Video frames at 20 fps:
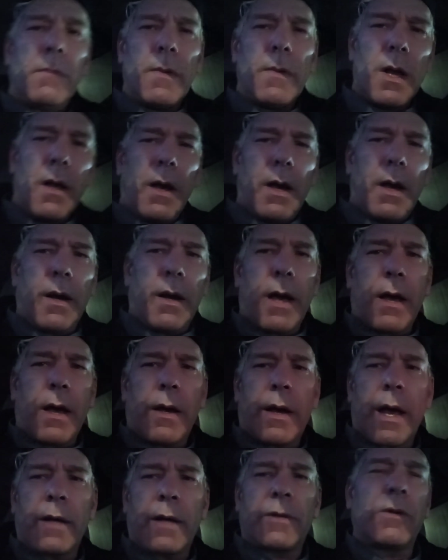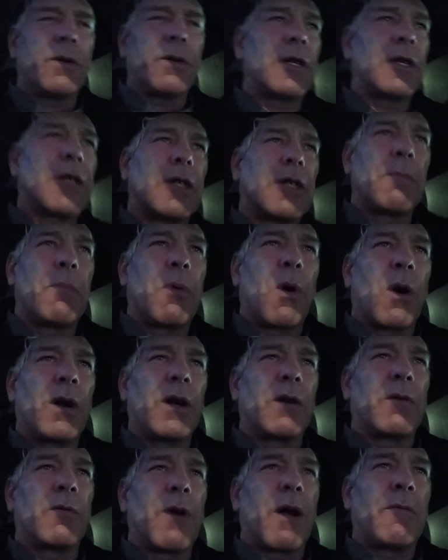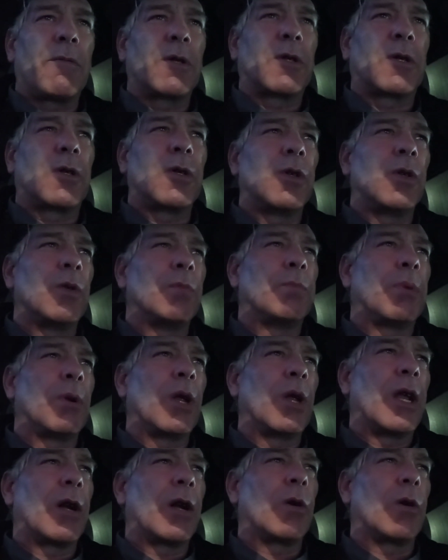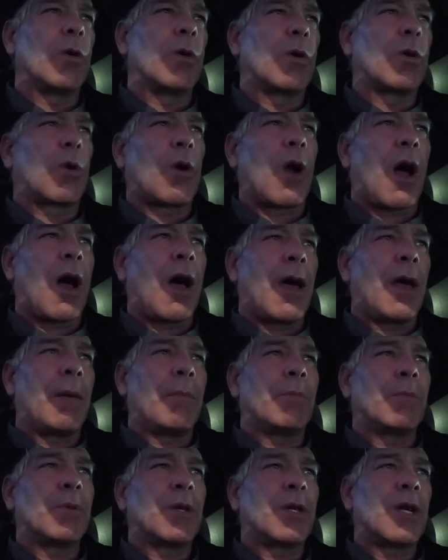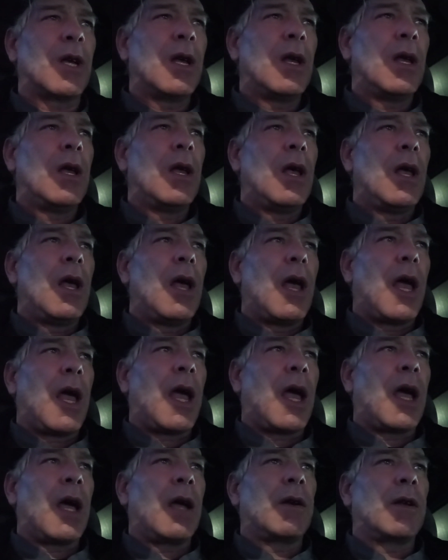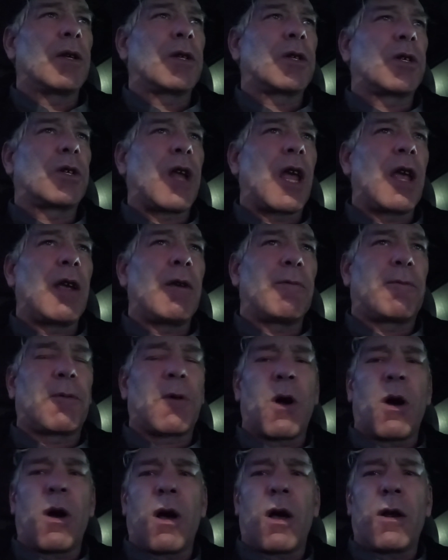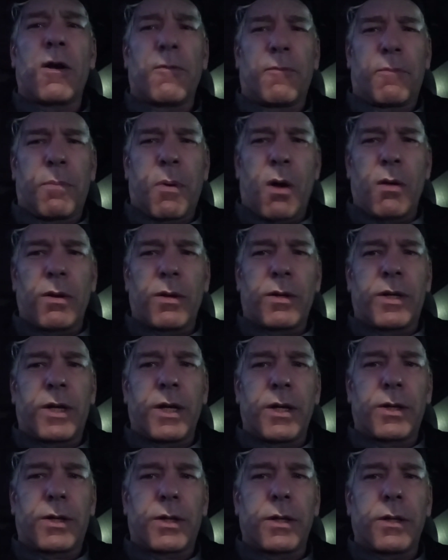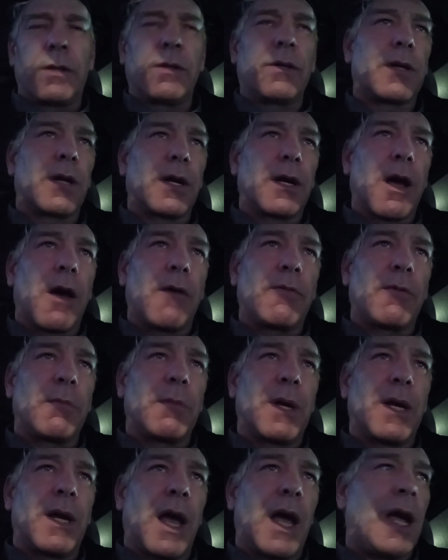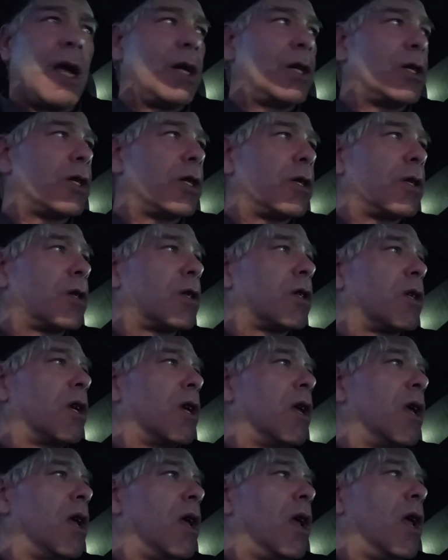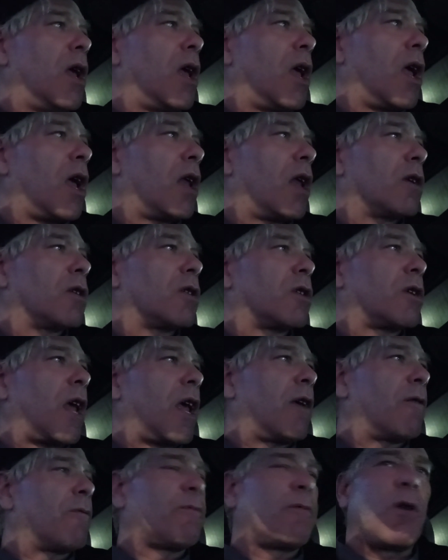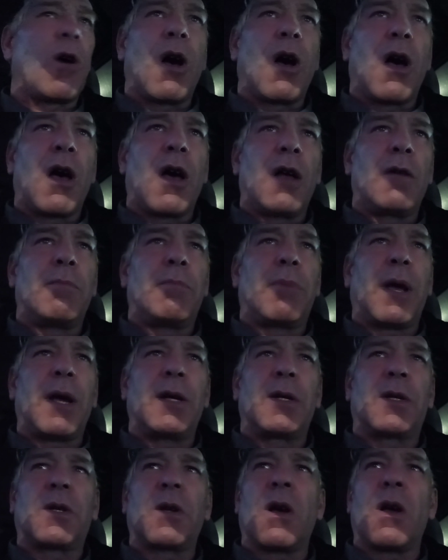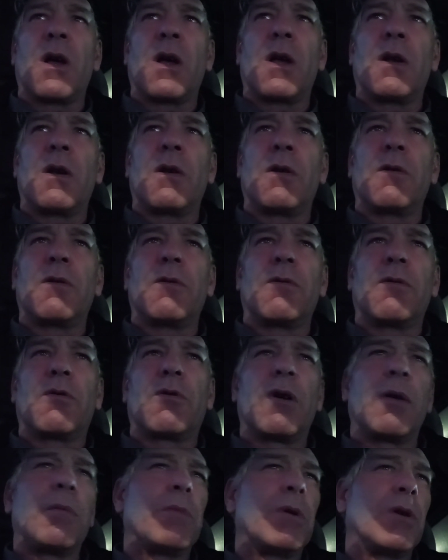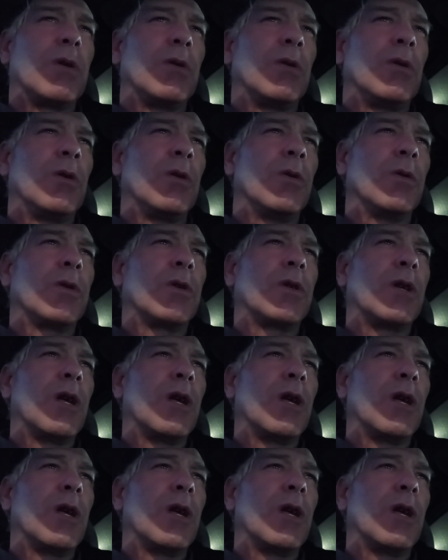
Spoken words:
And how you guys doing? This is important in reference to political crimes and estate fraud of politicians and government agents, and estate fraud based on criminals